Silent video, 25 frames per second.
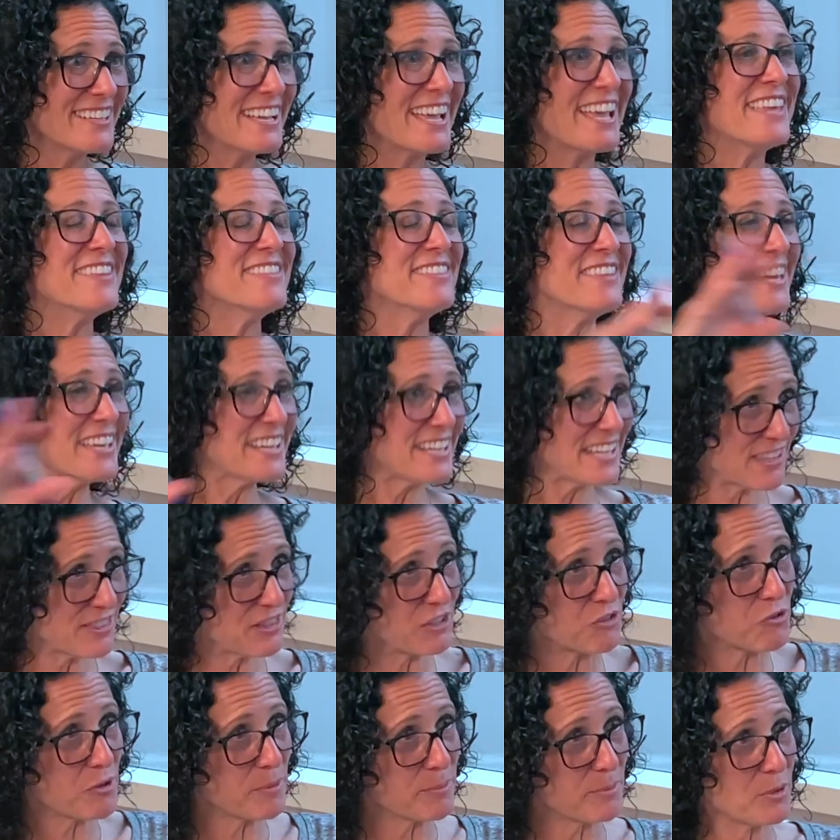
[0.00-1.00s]
and then get
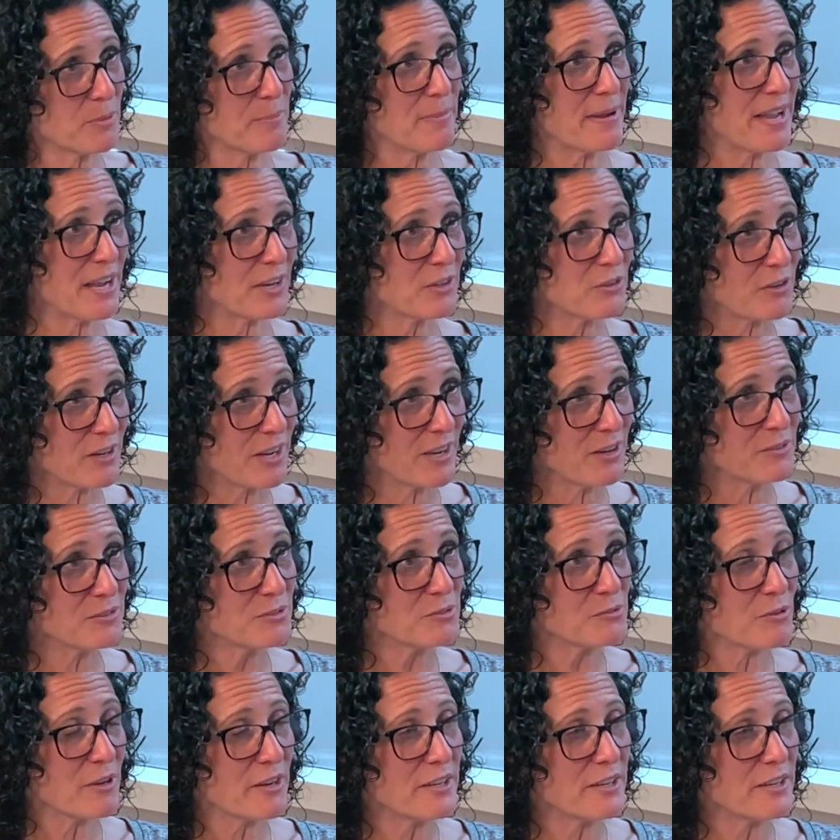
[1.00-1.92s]
the criminal background, right?